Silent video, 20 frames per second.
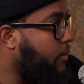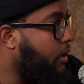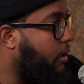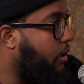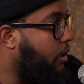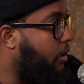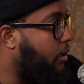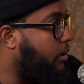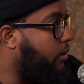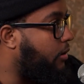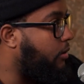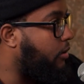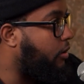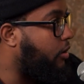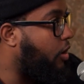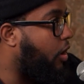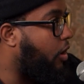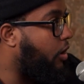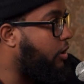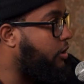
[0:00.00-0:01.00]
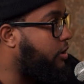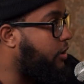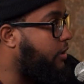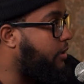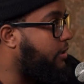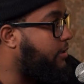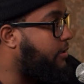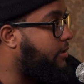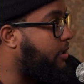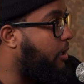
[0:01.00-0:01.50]
uh, culture
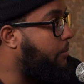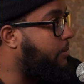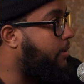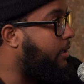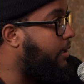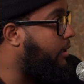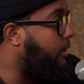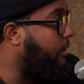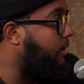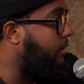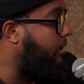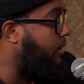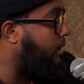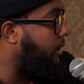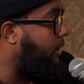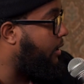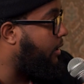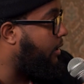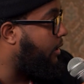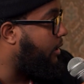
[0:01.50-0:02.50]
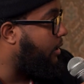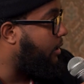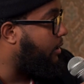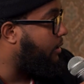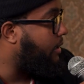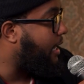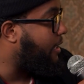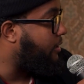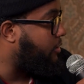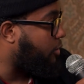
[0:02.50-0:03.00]
is something
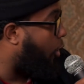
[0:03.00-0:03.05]
that is